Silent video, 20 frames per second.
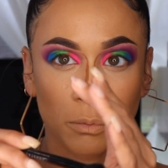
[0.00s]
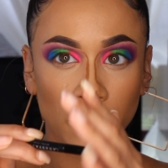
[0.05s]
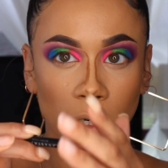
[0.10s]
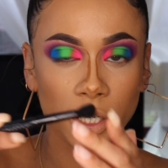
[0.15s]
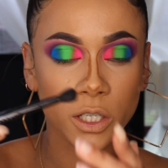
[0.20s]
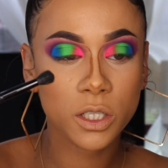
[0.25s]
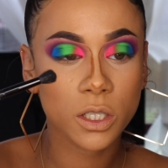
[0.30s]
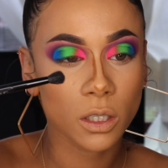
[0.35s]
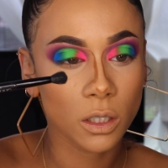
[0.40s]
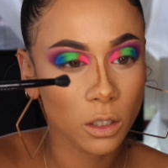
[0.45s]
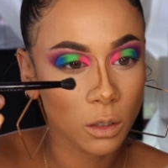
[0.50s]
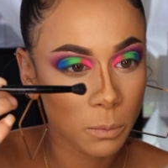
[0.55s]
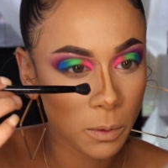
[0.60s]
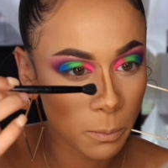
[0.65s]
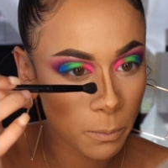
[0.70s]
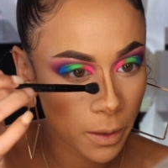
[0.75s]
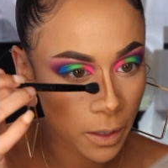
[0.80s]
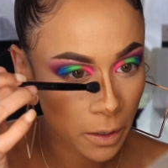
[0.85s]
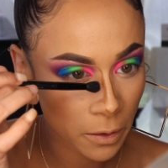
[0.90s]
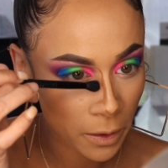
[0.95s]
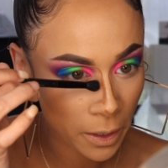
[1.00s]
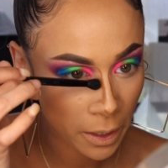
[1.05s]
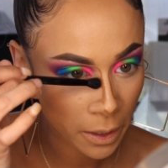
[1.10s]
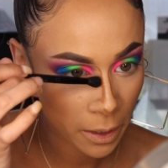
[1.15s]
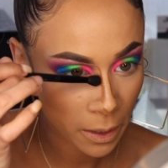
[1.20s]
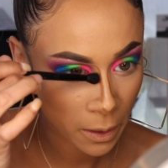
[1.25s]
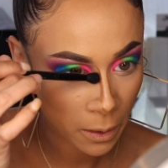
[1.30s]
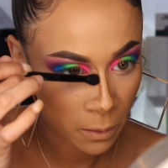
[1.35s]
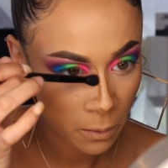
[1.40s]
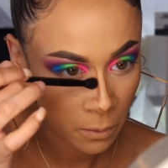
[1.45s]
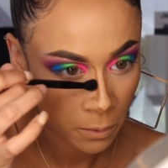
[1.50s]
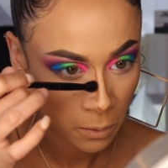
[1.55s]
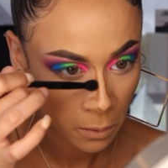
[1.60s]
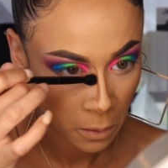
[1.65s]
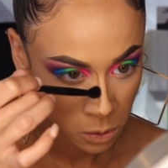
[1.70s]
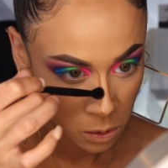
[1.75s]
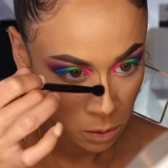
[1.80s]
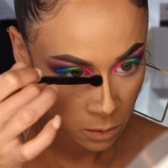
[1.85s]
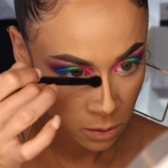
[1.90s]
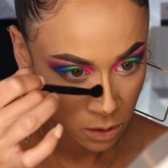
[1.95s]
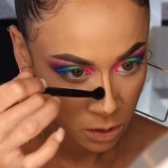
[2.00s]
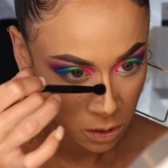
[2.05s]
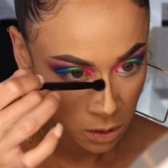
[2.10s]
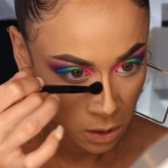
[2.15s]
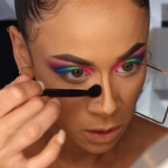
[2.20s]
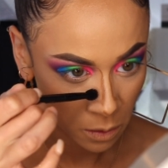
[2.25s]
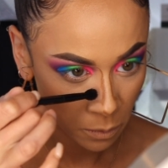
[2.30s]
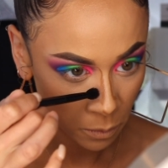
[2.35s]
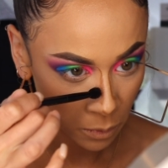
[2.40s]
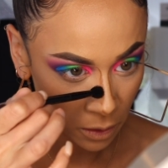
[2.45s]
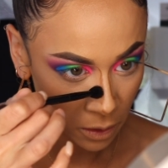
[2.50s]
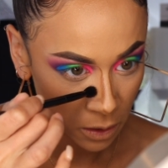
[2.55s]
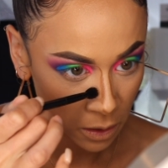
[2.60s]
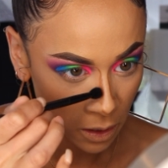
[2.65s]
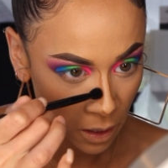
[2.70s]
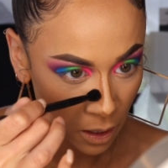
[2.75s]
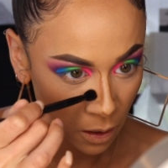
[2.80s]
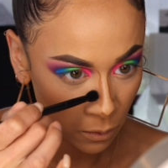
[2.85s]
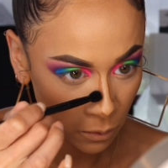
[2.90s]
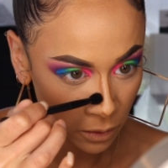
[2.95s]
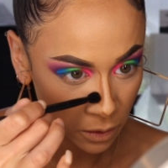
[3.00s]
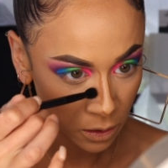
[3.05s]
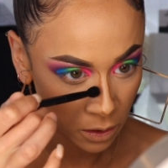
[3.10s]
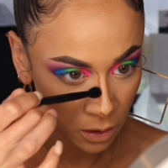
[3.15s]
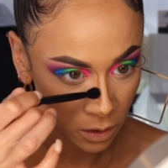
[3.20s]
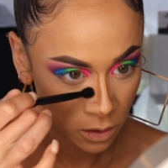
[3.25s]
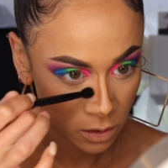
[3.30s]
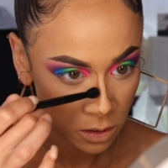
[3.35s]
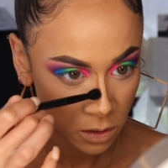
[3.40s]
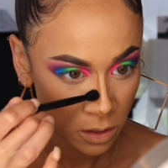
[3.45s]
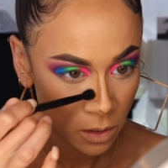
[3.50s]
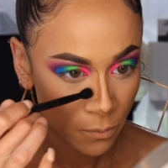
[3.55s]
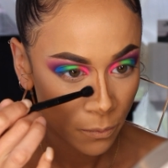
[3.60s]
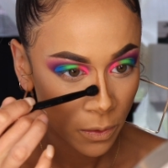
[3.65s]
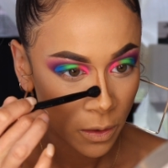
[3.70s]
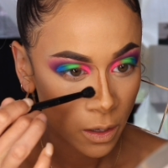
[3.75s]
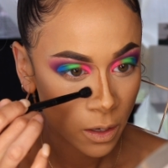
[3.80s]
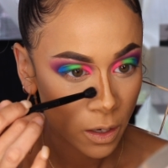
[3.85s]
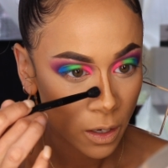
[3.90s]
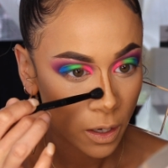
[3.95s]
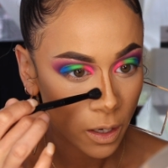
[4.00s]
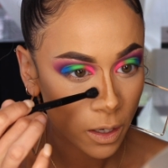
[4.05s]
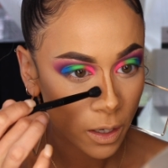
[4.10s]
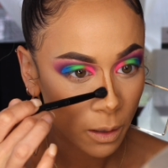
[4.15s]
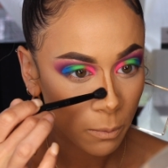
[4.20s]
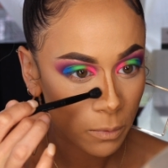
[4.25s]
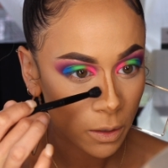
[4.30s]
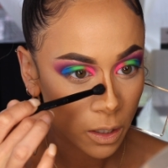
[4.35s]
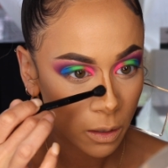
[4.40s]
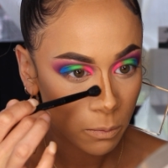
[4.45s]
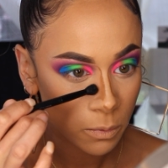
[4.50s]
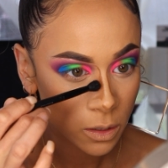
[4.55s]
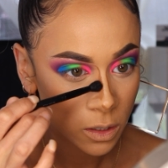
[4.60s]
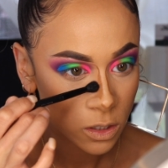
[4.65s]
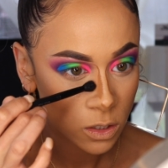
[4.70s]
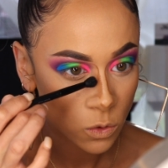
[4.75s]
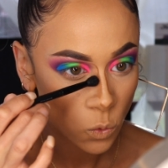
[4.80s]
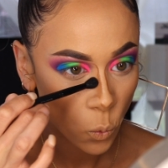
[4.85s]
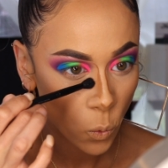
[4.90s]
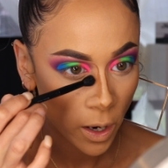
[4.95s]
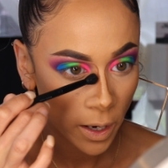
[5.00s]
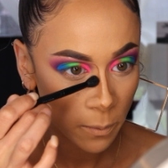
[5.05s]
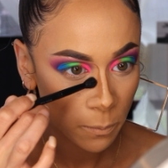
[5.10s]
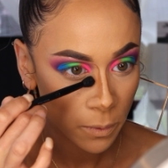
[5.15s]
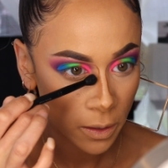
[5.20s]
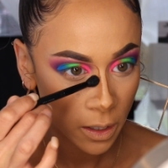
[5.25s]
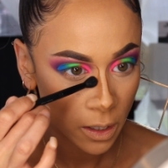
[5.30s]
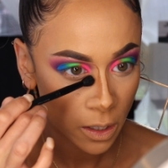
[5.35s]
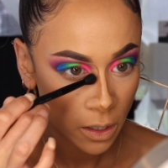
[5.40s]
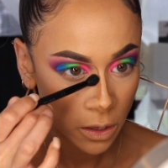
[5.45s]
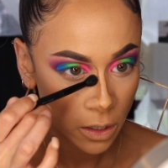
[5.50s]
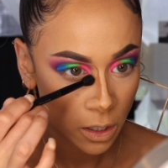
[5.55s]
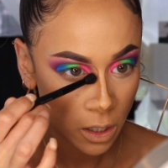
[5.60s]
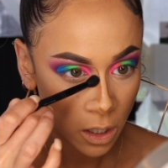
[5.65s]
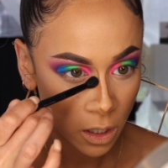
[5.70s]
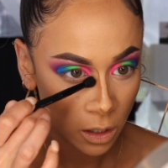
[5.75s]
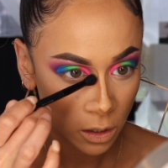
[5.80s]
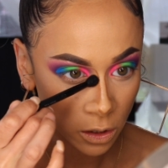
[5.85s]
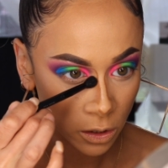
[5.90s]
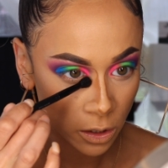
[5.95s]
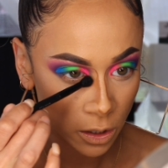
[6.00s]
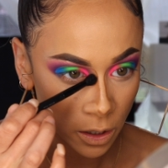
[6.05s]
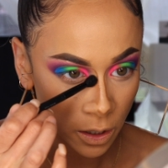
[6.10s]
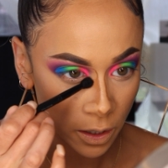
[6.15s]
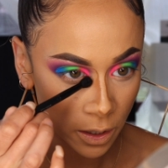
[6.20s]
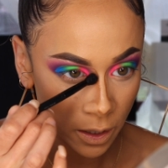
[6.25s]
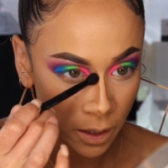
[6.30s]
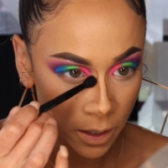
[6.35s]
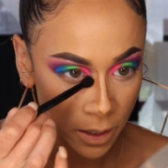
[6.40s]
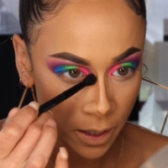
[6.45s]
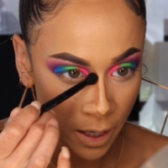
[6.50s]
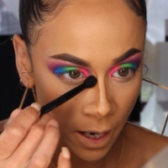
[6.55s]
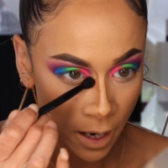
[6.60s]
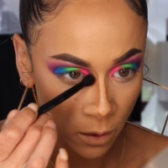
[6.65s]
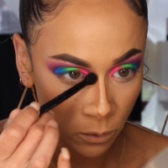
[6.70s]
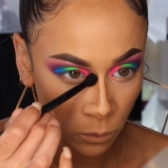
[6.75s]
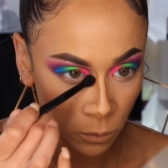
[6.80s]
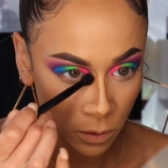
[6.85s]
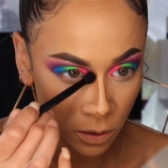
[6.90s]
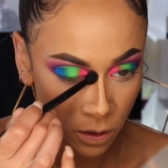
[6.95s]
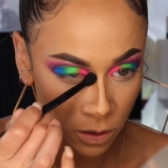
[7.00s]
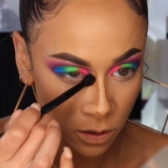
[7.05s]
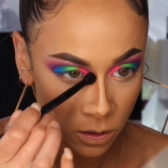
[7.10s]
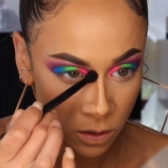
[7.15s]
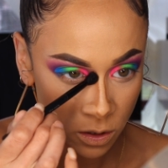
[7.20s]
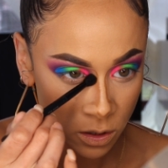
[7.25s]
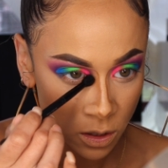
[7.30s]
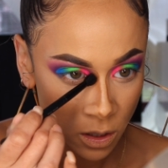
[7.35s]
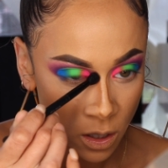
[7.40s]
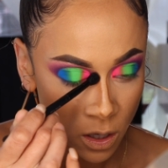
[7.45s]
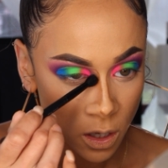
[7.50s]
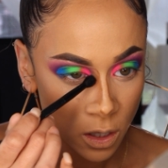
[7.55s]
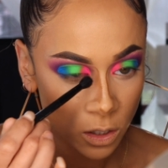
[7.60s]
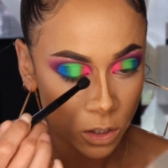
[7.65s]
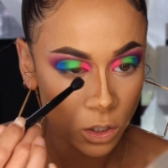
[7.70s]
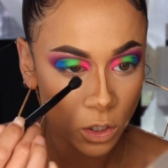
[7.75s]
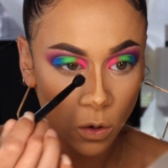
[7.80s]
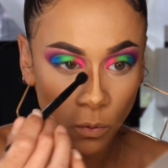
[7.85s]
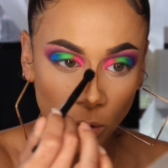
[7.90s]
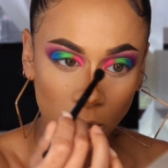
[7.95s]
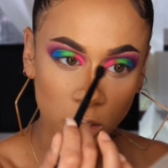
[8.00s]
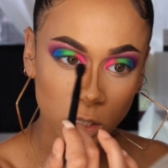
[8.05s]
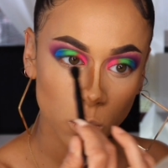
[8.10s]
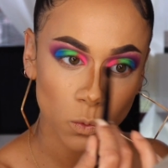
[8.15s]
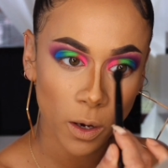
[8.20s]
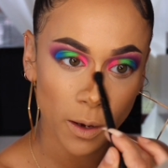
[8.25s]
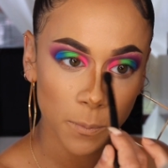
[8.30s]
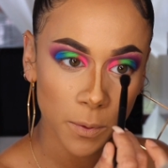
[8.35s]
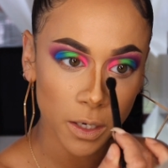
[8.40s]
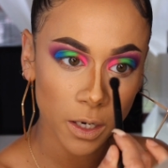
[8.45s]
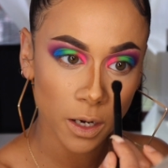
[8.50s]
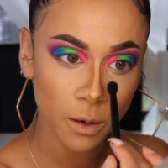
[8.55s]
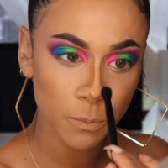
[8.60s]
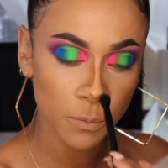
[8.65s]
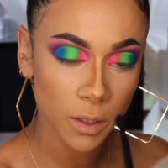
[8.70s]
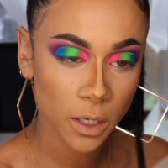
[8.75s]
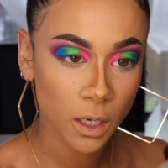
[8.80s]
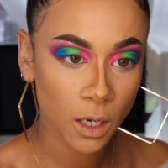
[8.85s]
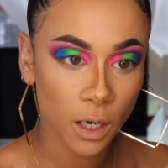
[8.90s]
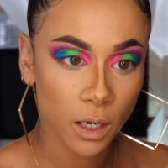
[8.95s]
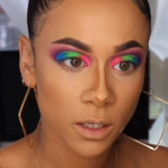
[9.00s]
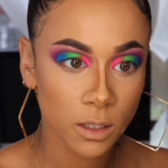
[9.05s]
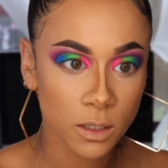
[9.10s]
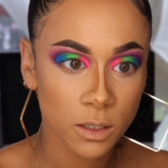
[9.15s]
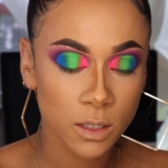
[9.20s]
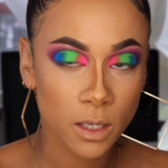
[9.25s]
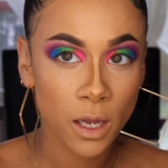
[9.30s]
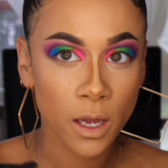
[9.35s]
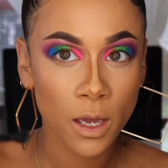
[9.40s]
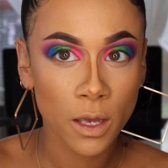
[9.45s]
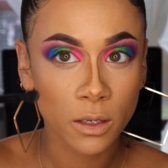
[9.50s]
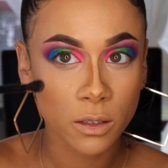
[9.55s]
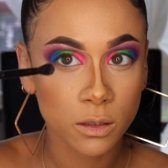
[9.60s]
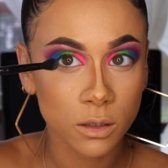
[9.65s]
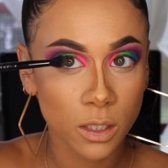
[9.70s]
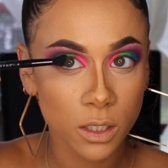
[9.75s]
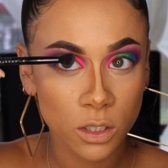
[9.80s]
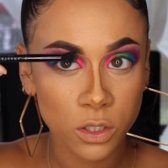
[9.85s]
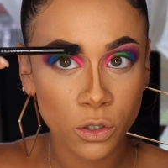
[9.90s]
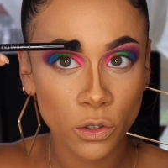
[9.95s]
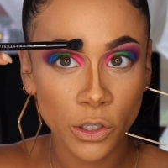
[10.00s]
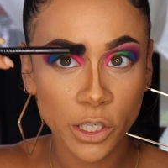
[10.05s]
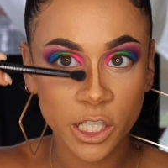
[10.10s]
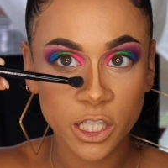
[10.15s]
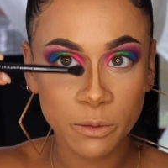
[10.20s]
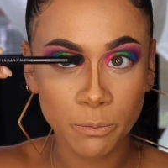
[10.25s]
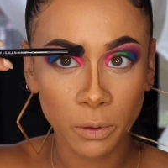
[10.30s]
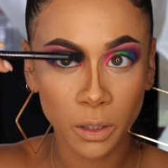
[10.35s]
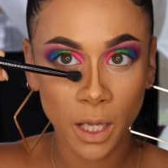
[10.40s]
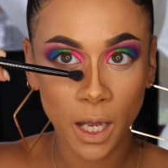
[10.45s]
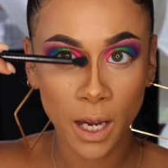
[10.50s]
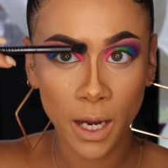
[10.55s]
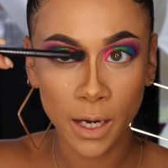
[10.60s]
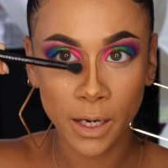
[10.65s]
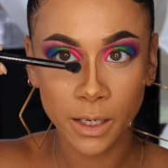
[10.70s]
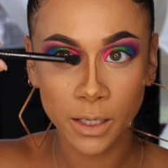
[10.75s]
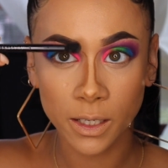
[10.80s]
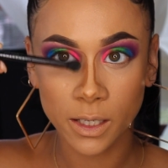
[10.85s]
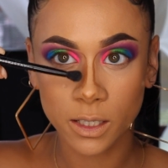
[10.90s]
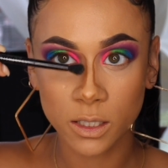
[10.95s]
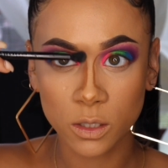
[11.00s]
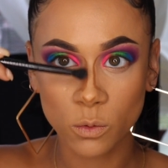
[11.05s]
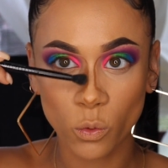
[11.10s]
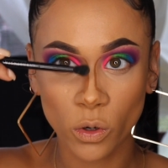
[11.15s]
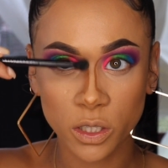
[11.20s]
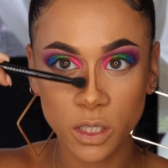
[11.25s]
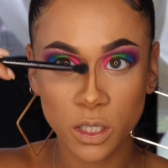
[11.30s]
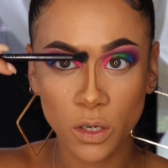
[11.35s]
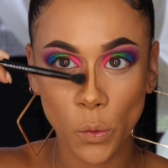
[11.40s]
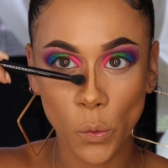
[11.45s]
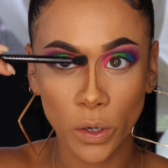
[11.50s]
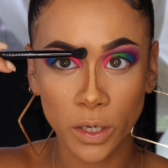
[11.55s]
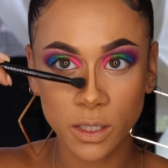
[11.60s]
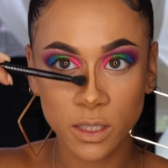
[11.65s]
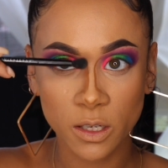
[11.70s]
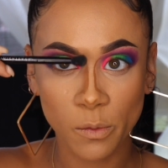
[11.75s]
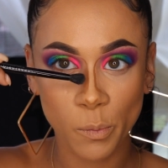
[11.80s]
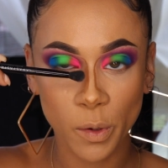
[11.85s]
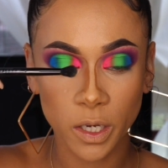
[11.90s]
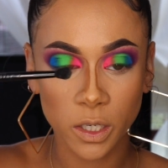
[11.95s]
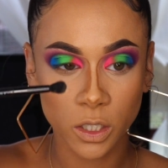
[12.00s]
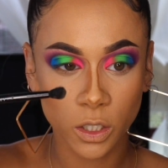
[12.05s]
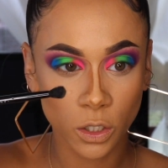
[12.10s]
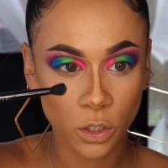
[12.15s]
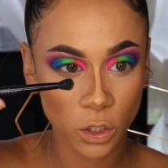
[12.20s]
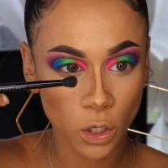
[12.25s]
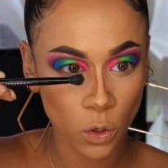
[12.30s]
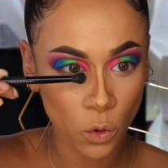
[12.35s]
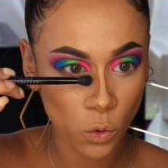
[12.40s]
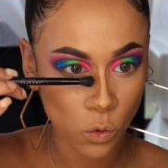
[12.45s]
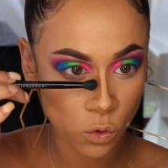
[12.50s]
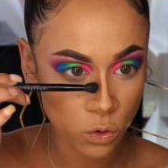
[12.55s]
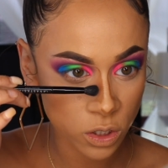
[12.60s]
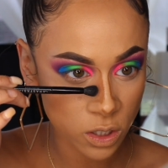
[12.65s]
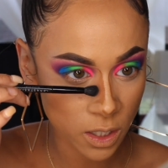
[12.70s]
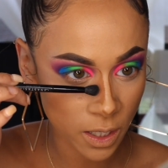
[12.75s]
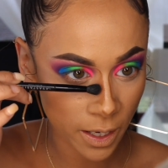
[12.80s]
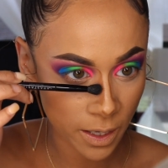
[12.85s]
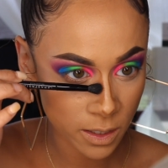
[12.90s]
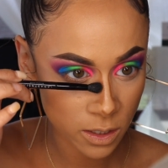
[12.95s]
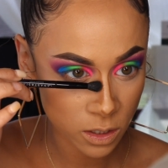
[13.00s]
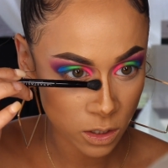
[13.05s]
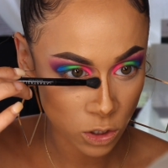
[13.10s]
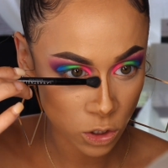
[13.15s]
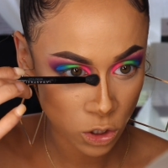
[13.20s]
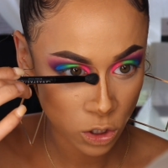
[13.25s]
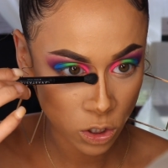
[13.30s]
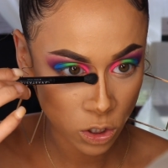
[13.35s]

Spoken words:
brush a little bit better right now, so I'm just gonna blend it out with this. And I'm gonna be swiping the color downwards. You don't wanna swipe it up because this crisp line is what's going to make your nose nice and